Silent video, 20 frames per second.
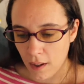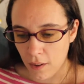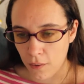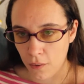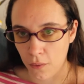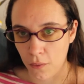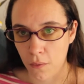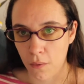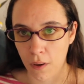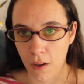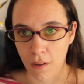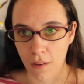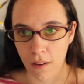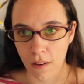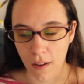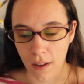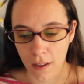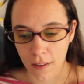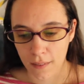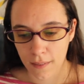I do
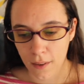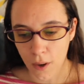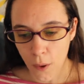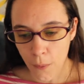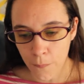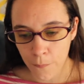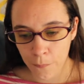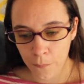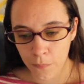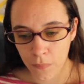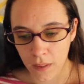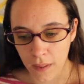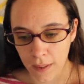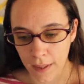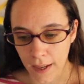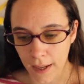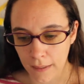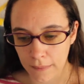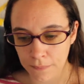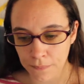regularly. So
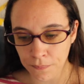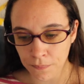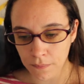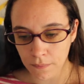yeah.